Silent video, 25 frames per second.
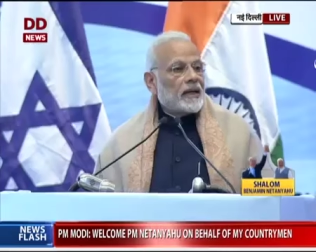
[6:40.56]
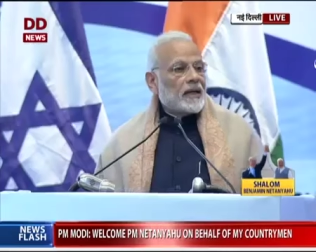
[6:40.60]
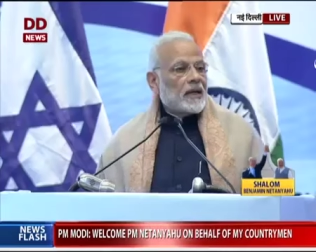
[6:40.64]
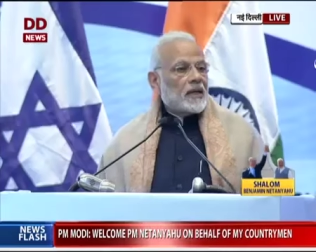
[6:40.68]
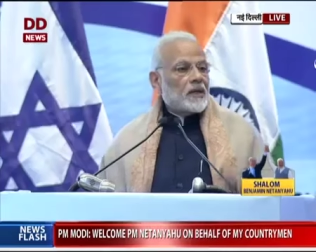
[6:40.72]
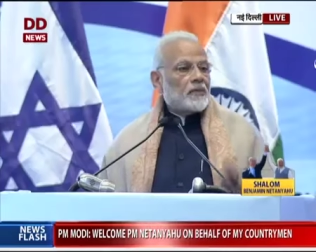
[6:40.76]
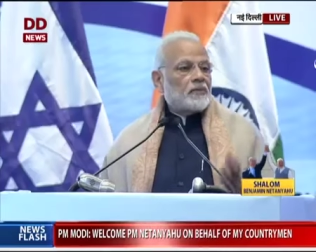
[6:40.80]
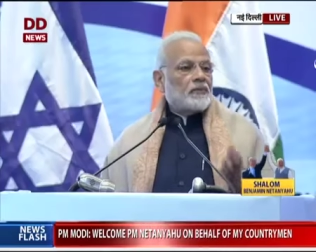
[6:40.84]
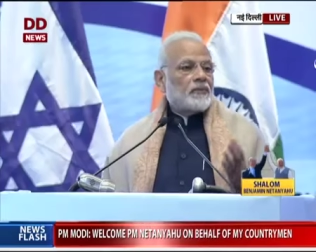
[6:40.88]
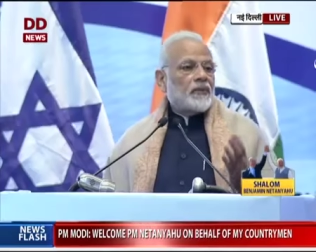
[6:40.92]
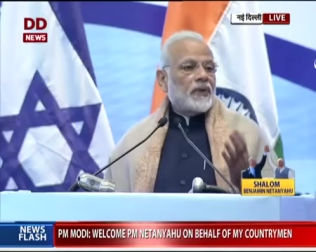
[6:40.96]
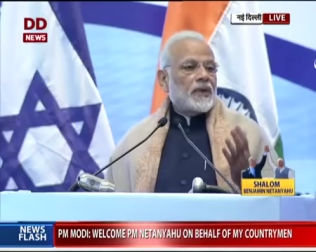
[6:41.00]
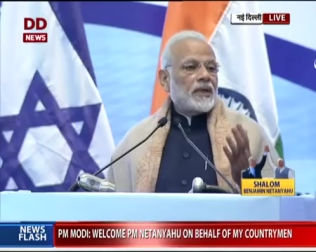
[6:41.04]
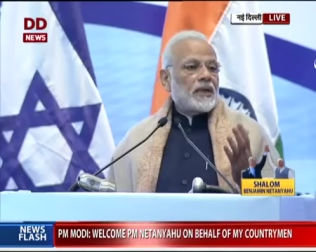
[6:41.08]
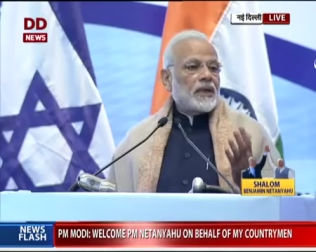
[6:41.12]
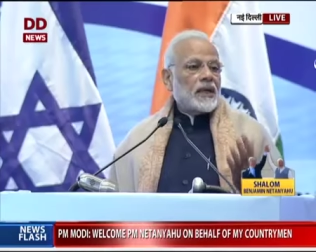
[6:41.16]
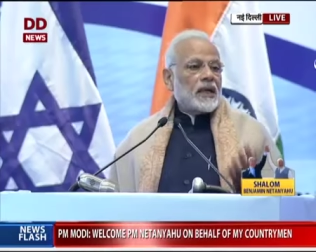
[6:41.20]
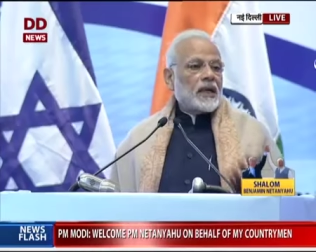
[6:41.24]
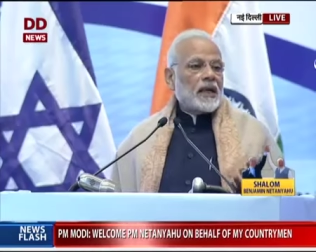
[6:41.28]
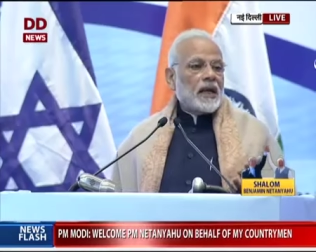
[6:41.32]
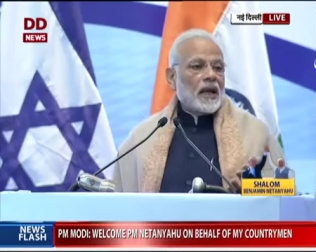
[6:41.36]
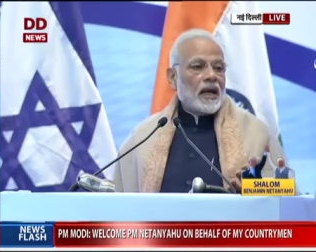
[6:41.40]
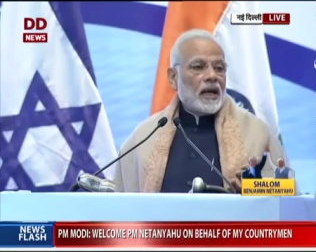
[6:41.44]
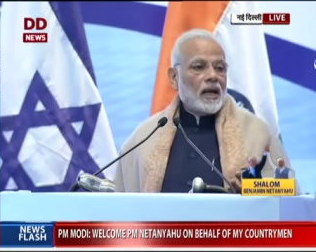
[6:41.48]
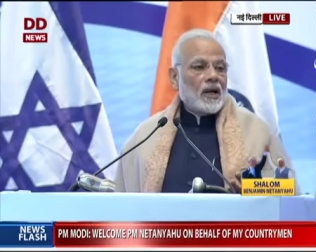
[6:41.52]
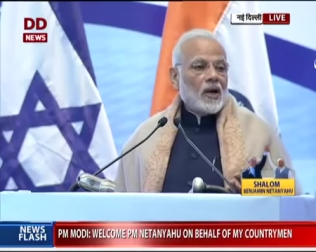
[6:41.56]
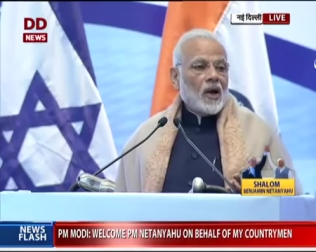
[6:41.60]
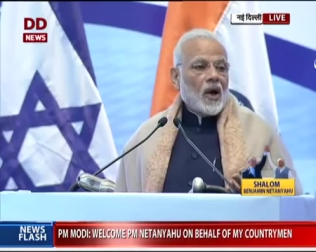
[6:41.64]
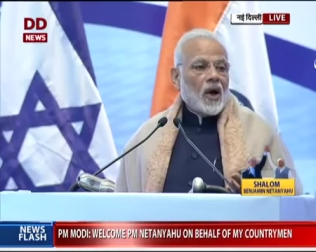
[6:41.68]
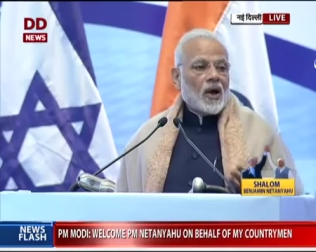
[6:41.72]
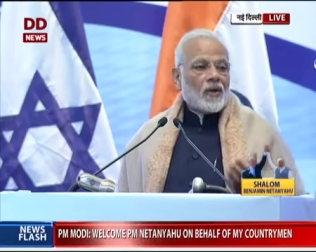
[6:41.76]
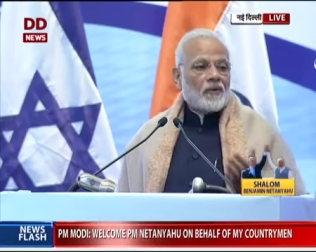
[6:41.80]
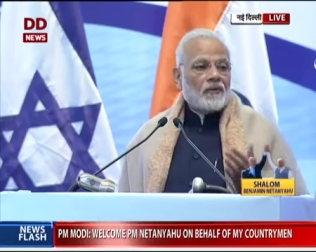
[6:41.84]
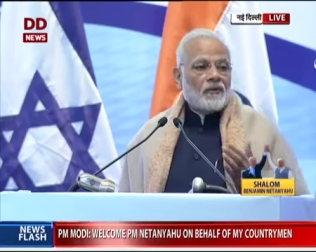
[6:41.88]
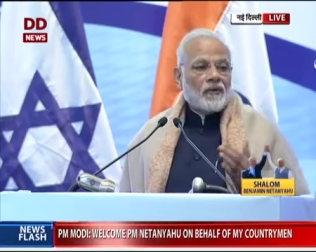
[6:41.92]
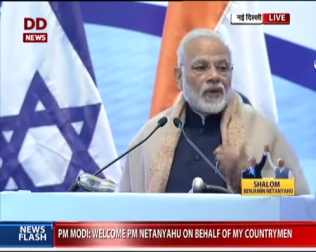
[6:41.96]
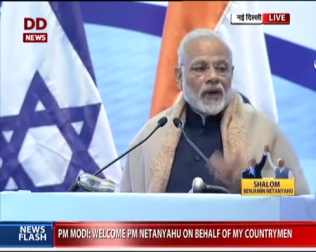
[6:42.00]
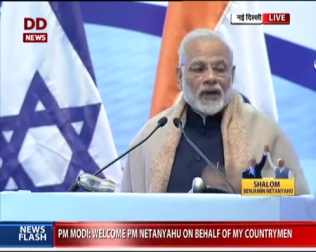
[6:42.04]
is physical
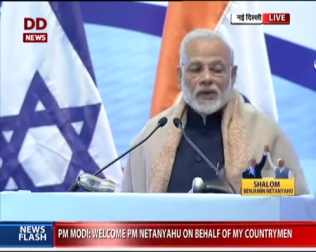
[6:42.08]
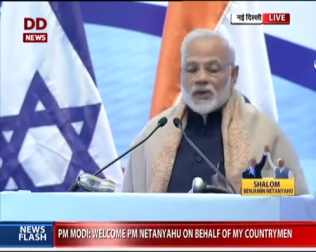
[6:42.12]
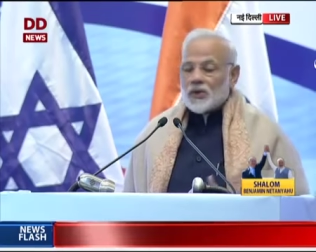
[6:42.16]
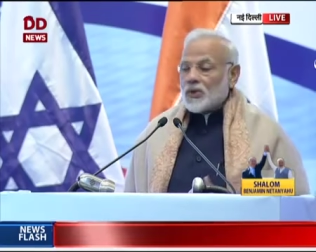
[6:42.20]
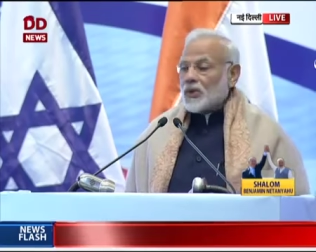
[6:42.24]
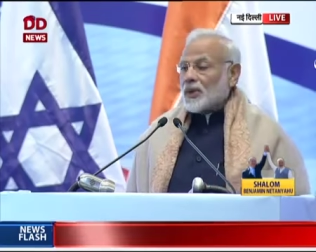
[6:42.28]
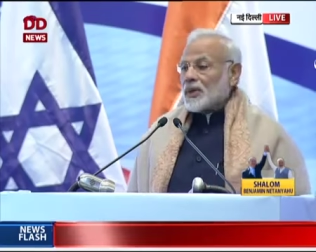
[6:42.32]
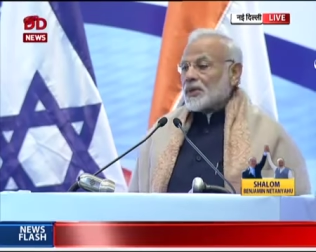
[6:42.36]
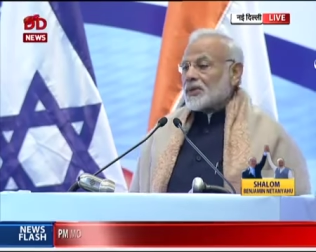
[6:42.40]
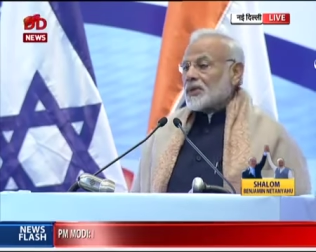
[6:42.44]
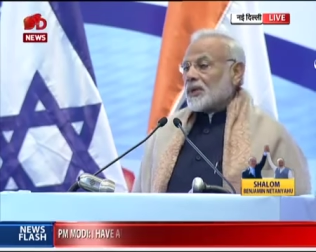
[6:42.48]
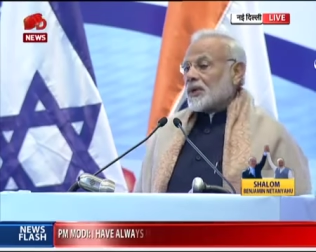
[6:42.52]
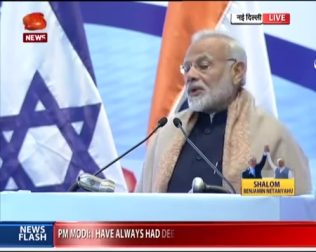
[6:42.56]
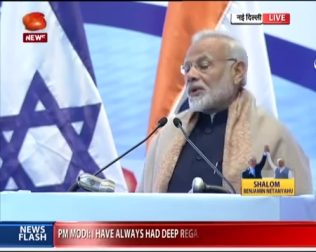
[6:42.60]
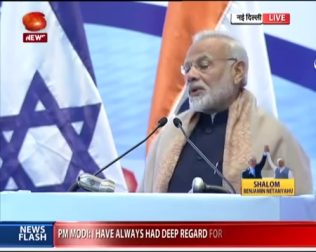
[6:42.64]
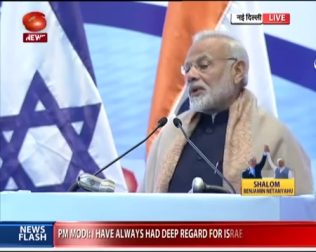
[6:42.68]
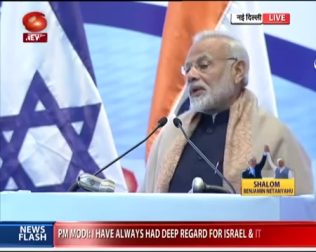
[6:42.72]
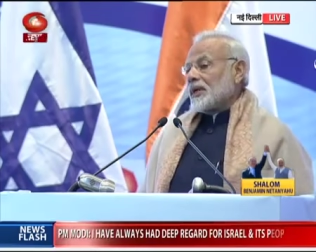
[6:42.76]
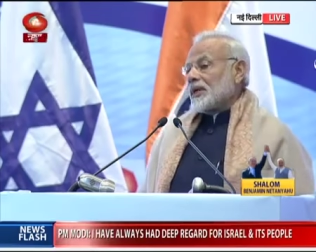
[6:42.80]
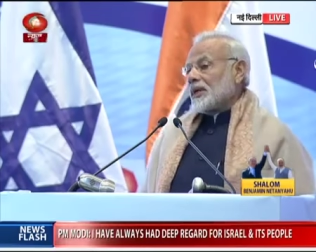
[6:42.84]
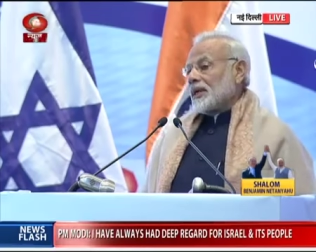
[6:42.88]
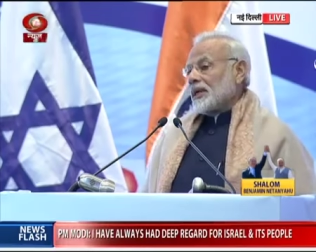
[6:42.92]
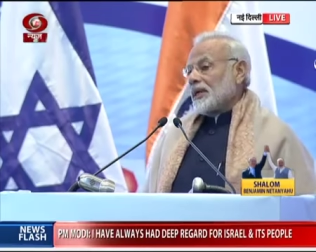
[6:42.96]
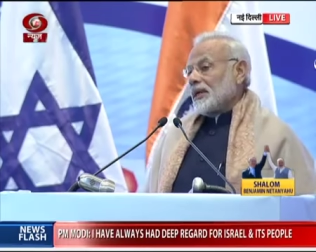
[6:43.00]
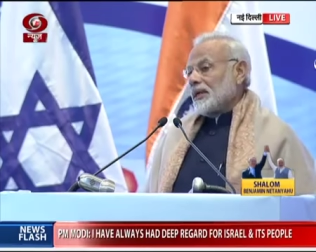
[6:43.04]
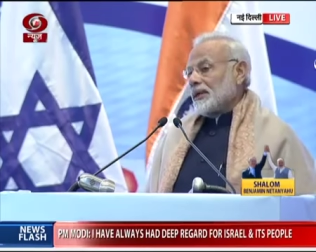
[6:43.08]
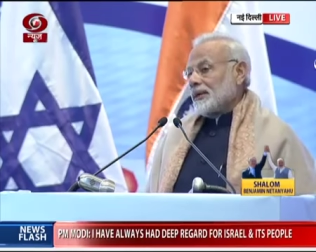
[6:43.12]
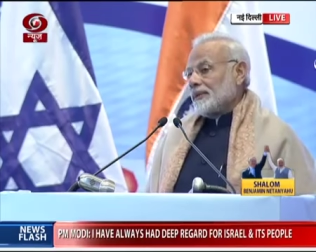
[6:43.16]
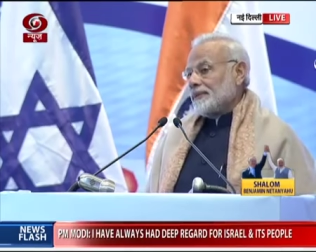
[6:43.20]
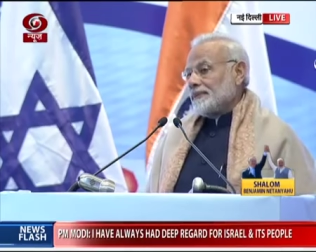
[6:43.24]
or virtual security,